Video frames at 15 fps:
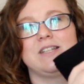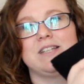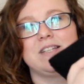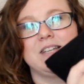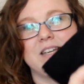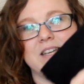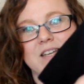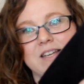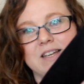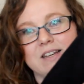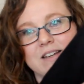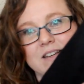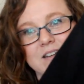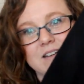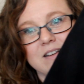see
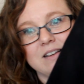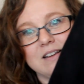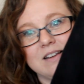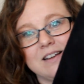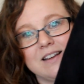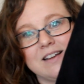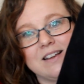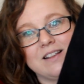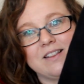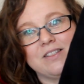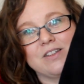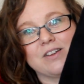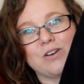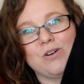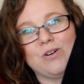
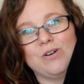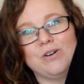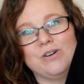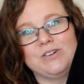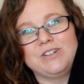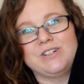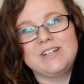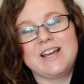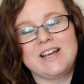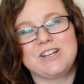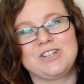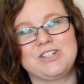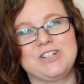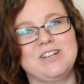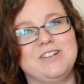the cord
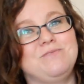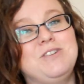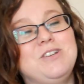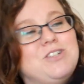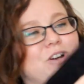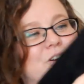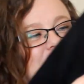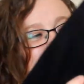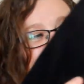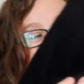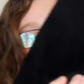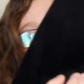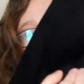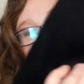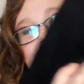texture. You totally
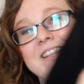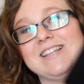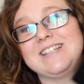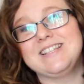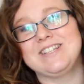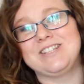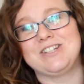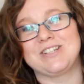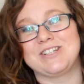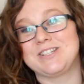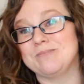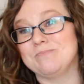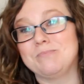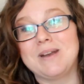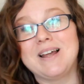can't. This is just
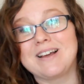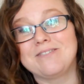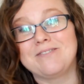some black